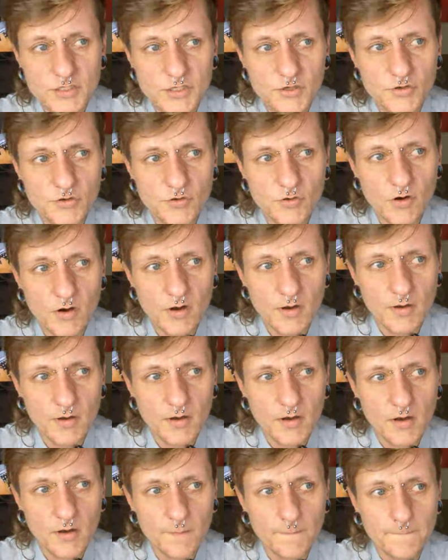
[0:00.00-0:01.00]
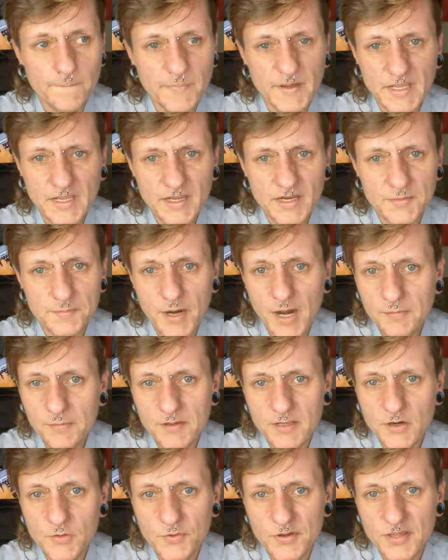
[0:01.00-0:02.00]
is be in
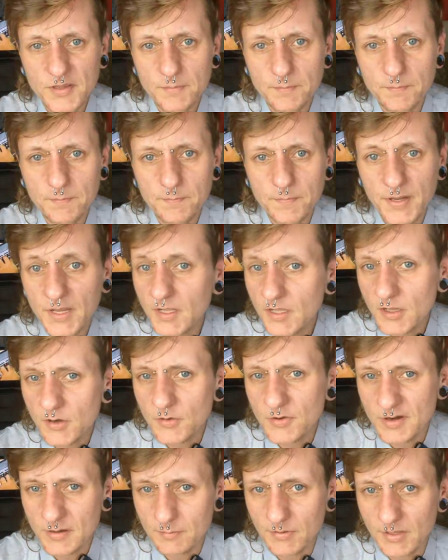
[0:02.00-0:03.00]
public with a pillow and a